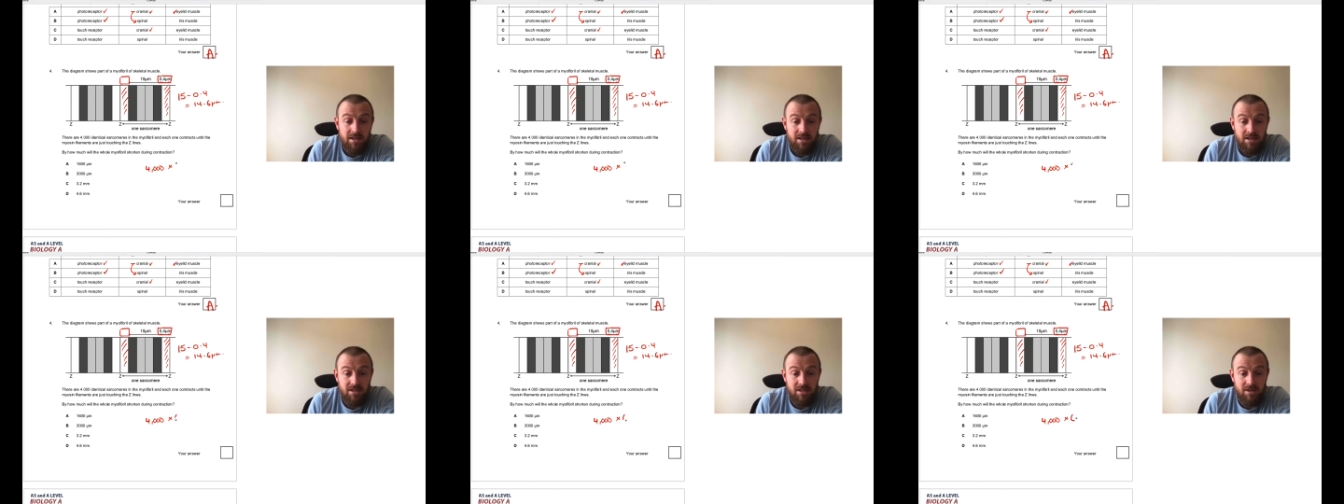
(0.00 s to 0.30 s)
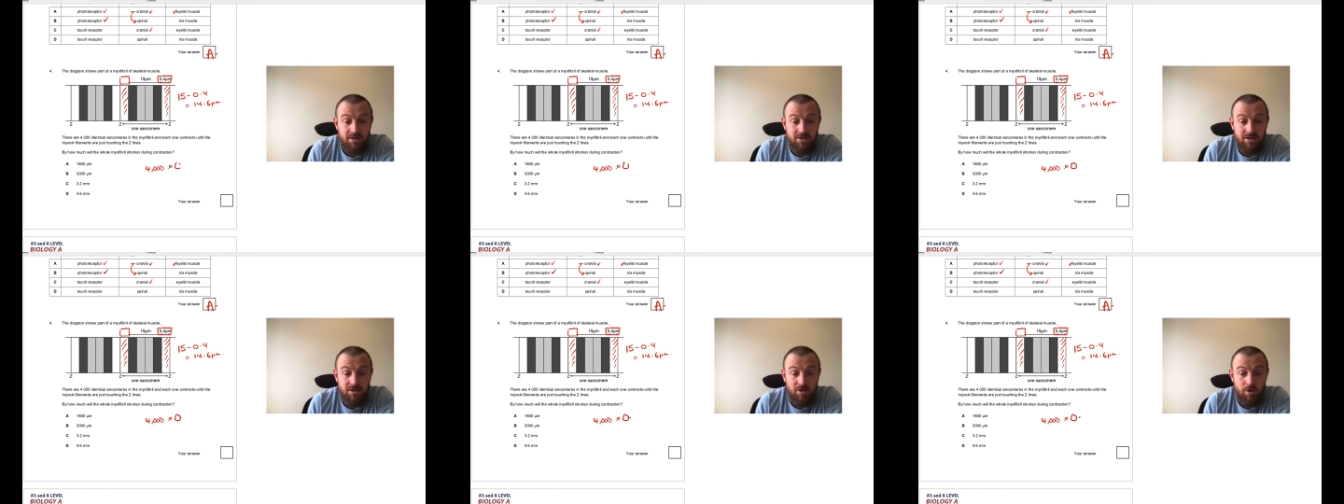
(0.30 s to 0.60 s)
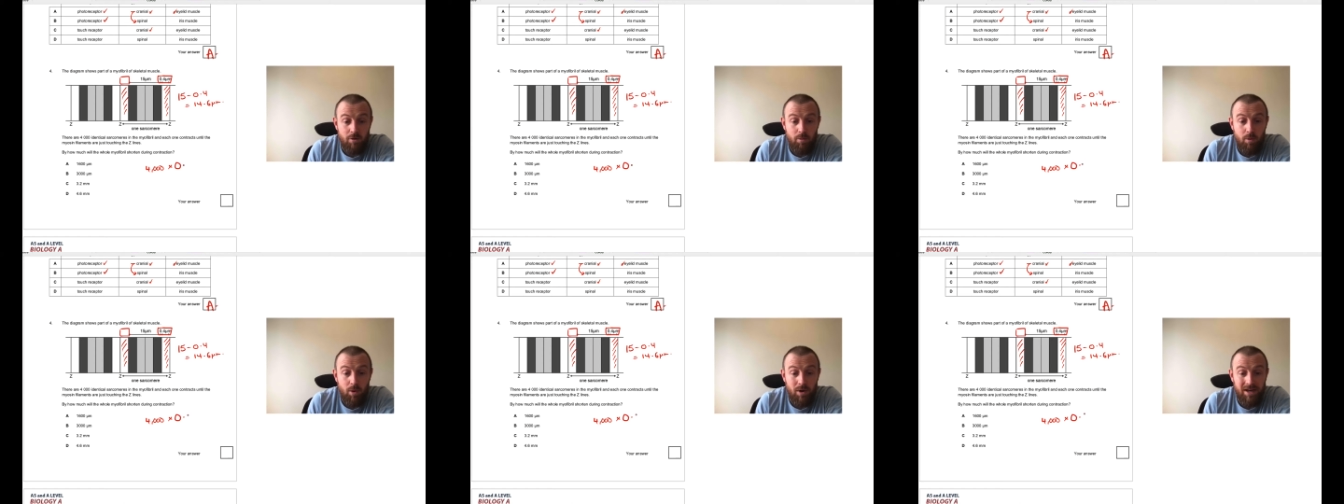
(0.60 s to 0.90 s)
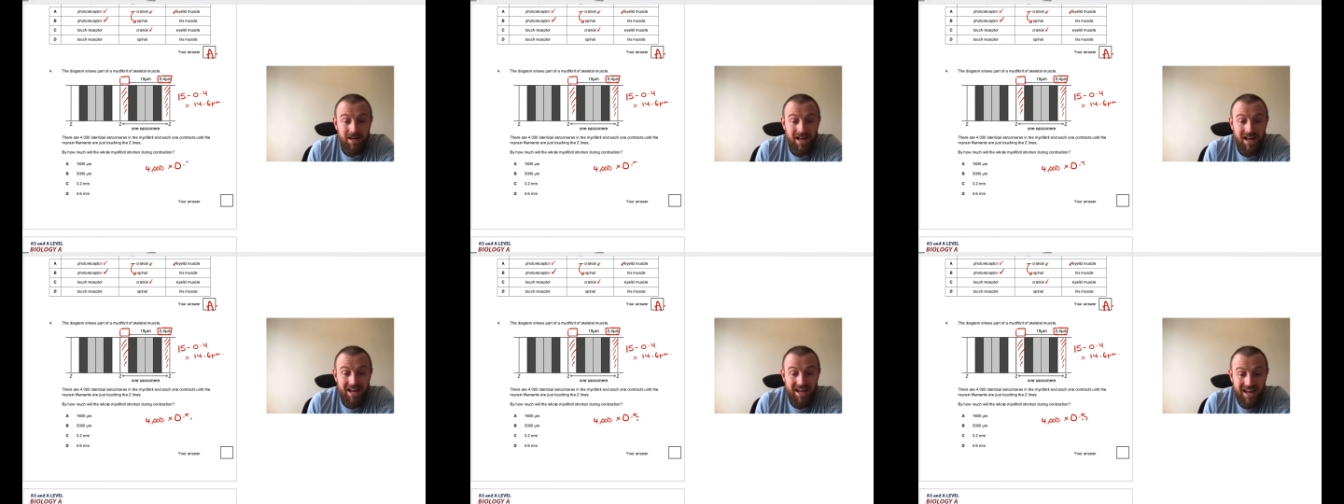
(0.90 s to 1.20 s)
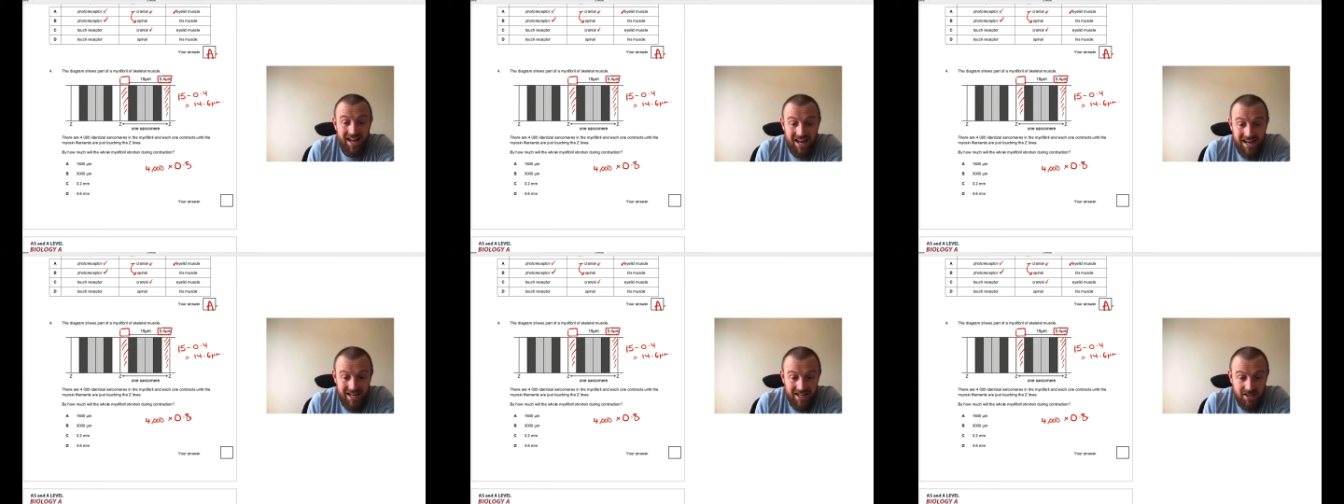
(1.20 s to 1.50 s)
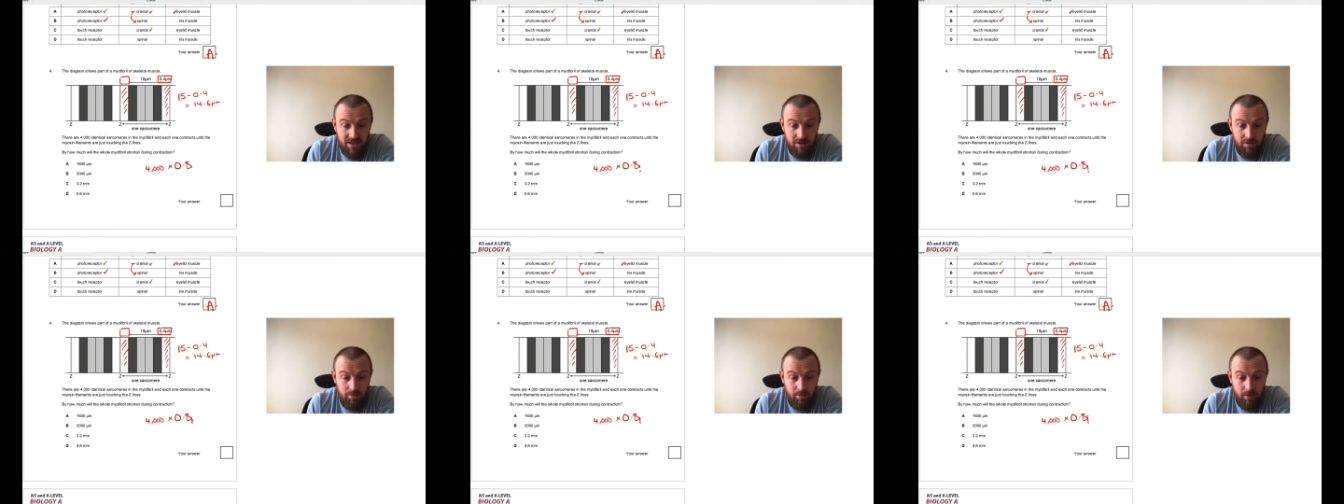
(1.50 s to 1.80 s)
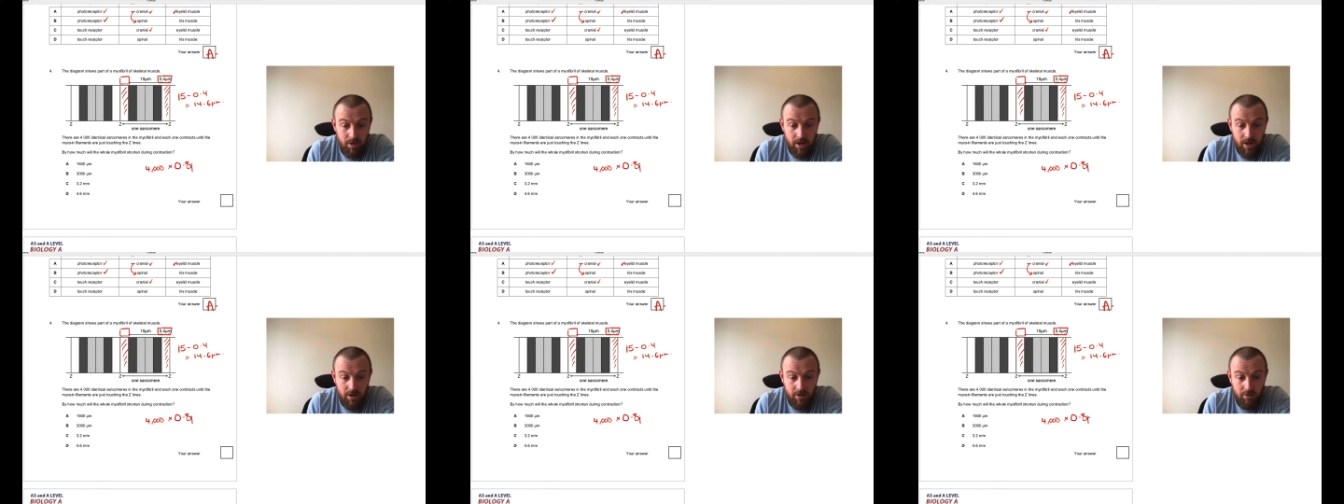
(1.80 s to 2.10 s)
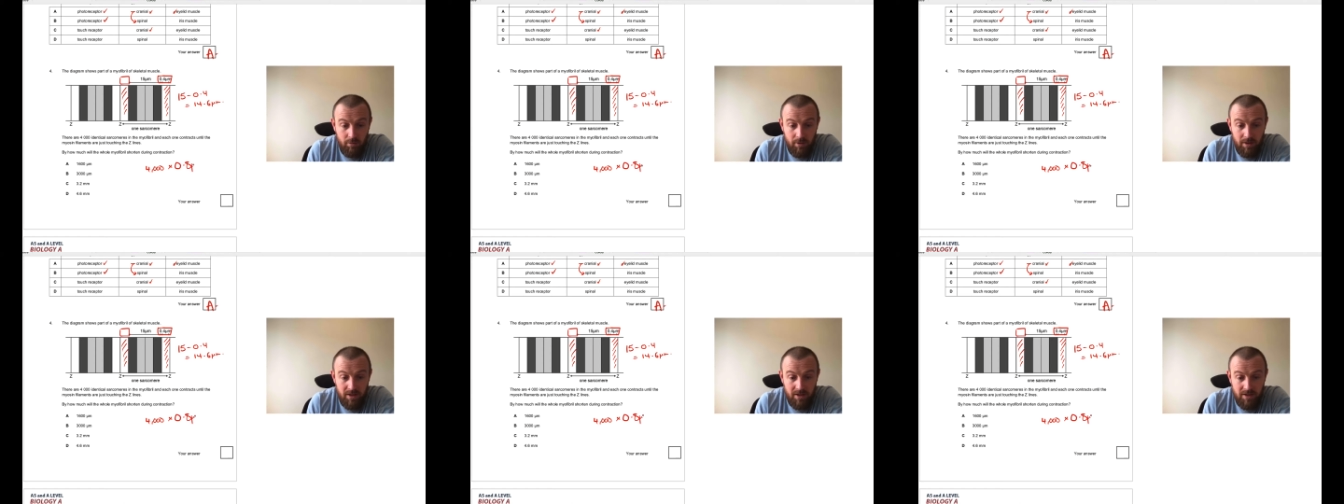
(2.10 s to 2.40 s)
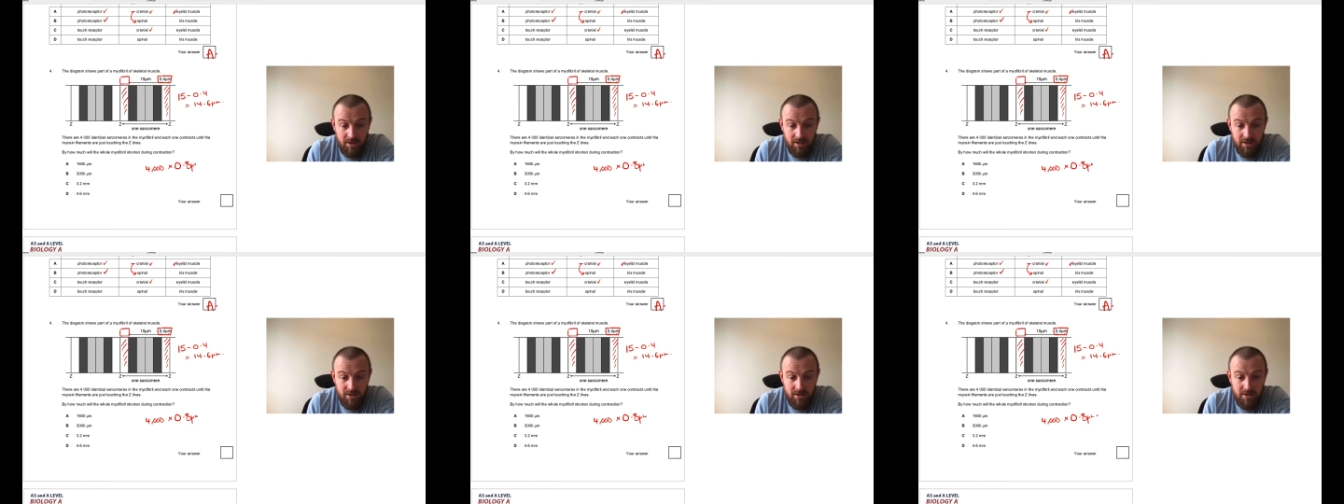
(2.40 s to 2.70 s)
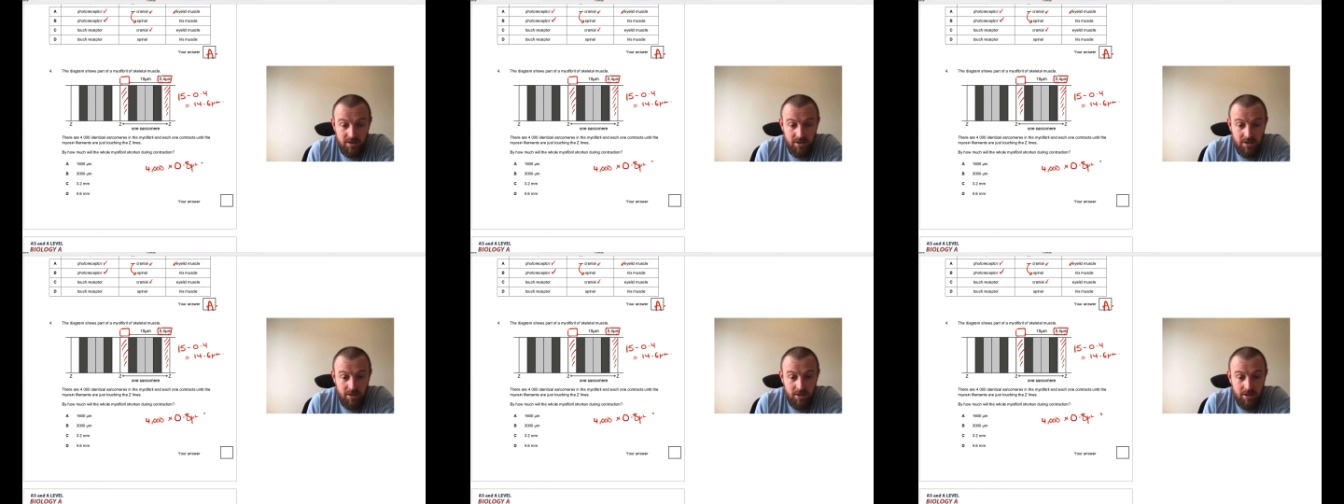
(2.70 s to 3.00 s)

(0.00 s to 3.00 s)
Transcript: So 0.8 micrometers